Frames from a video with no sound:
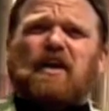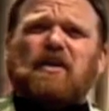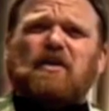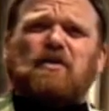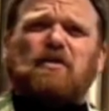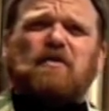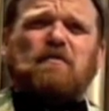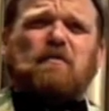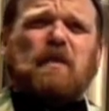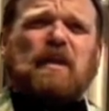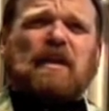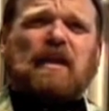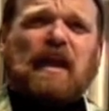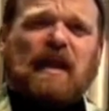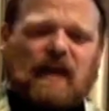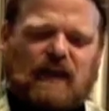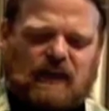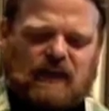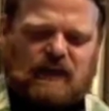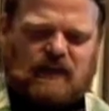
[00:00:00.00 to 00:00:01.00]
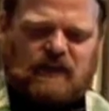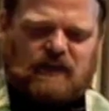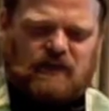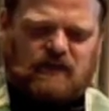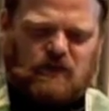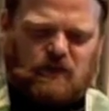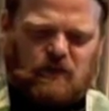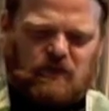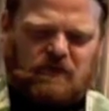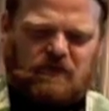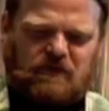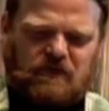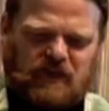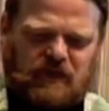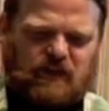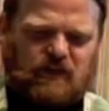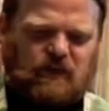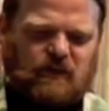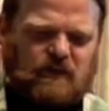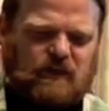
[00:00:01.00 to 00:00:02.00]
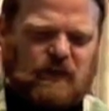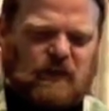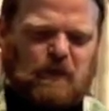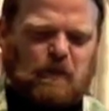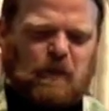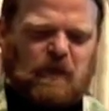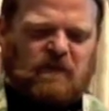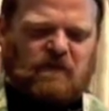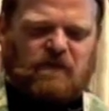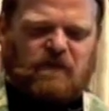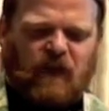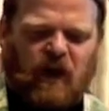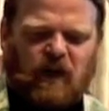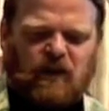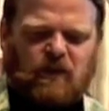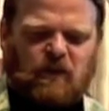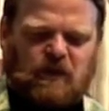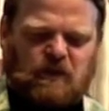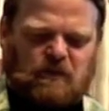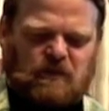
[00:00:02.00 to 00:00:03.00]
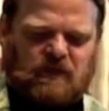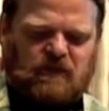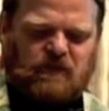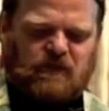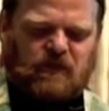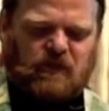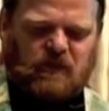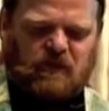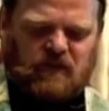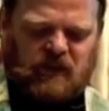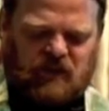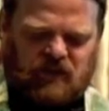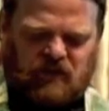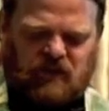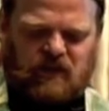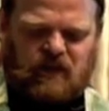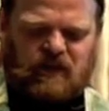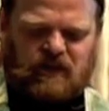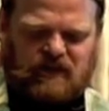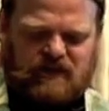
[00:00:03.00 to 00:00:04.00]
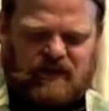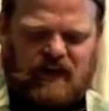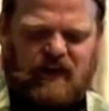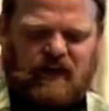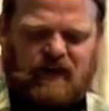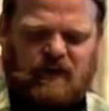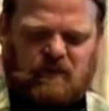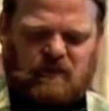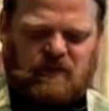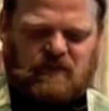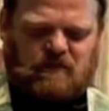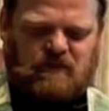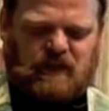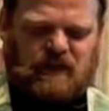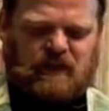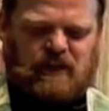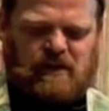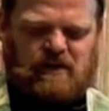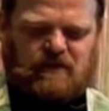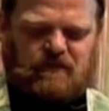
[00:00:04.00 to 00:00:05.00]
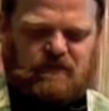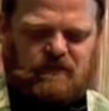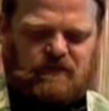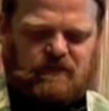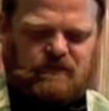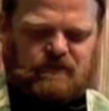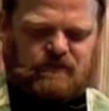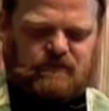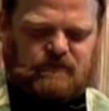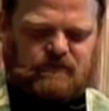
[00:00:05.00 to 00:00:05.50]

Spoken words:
could have been likened to a figure that had been following me for a long time in my life.